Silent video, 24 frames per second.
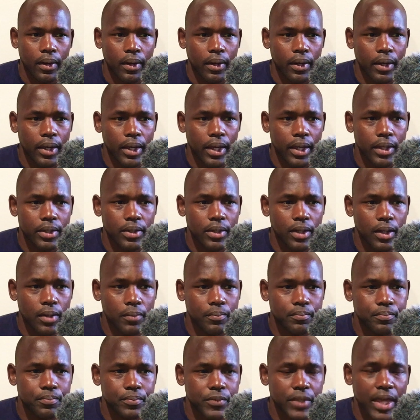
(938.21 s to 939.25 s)

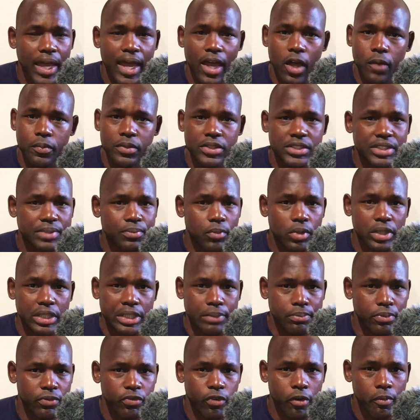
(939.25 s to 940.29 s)
And yeah, I hope to see more
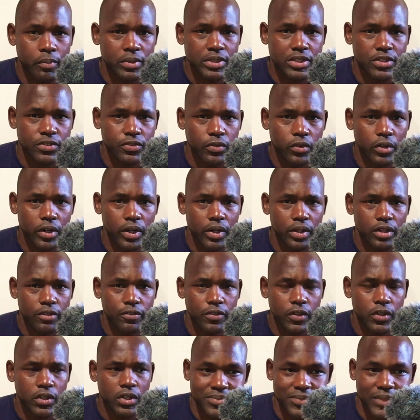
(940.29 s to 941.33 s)
lead performances for her in the
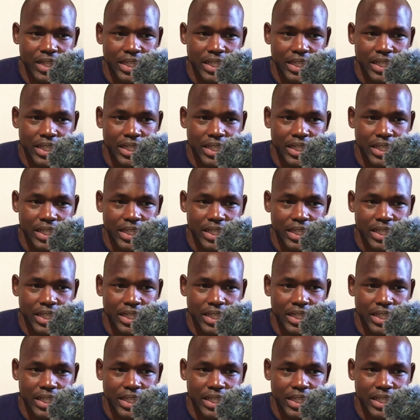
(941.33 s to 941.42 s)
future.